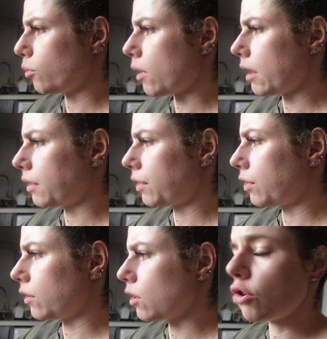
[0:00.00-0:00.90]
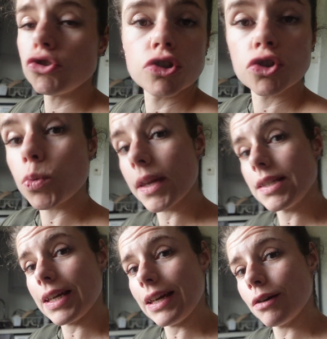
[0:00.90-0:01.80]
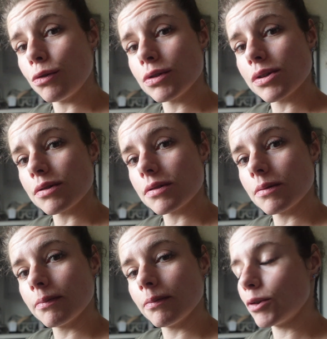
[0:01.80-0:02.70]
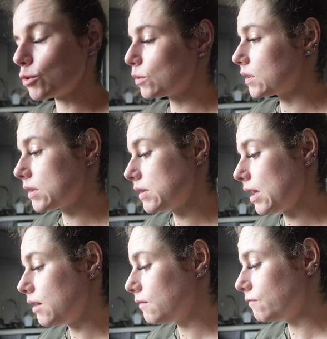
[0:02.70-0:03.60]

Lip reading: with 128 orders, which was insane.